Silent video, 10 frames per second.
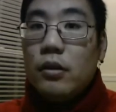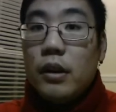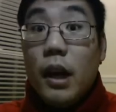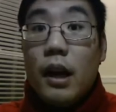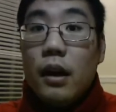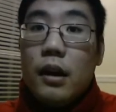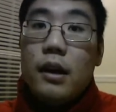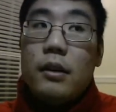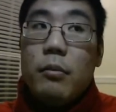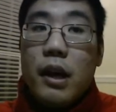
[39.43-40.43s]

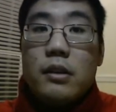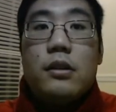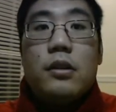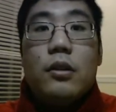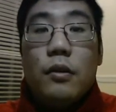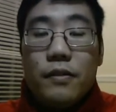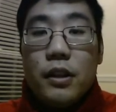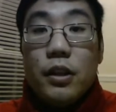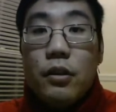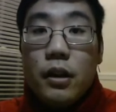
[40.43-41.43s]
And so hopefully
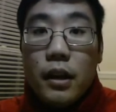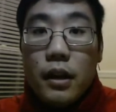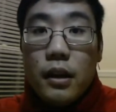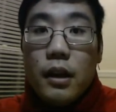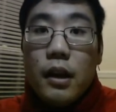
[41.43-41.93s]
you can take